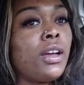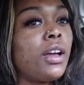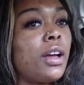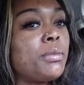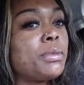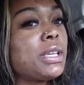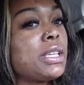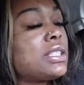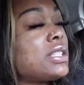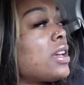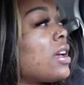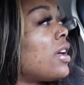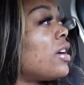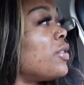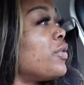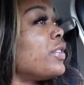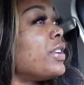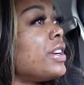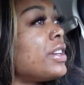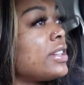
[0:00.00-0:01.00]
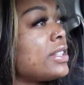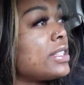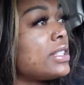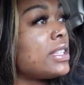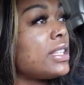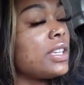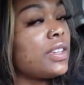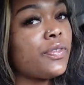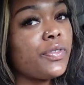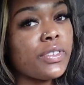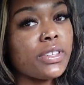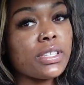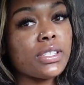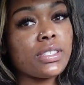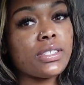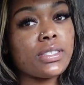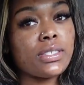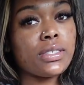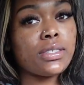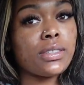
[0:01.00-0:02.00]
I'm testing y'all over here to see if
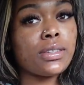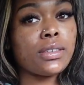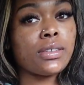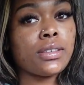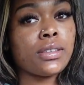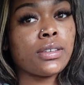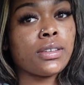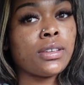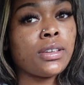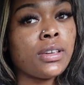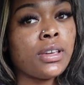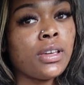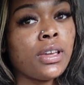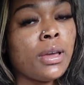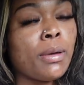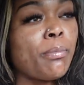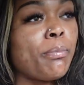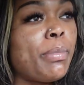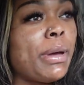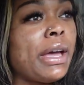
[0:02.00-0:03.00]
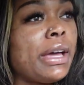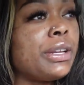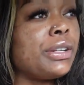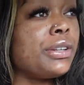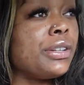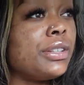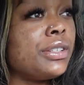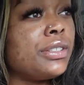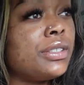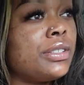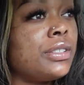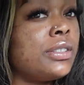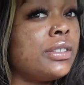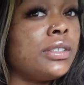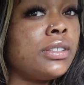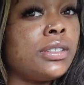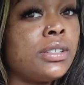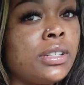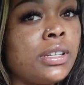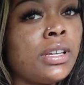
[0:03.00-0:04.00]
it's better.
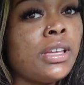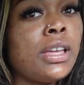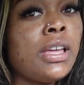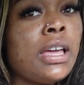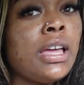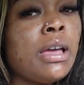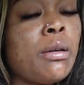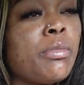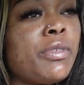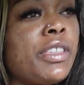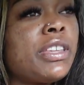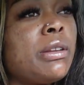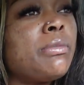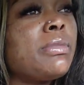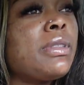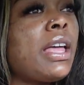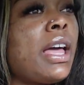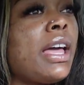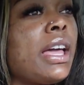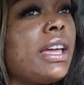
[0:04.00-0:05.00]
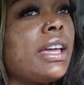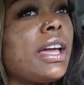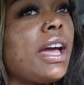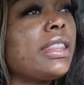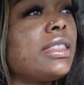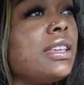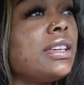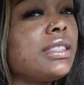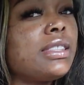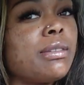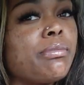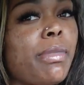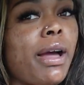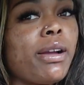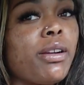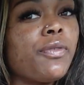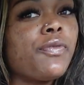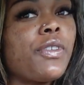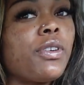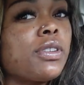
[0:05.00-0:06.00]
But then I'm like, I think the
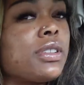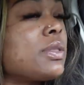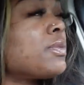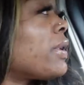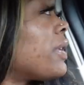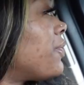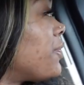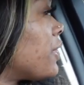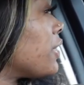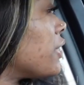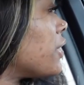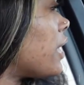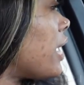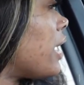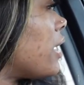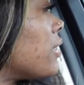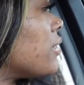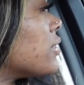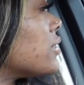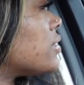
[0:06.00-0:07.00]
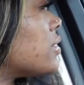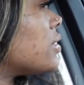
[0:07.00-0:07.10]
microphone is way further out.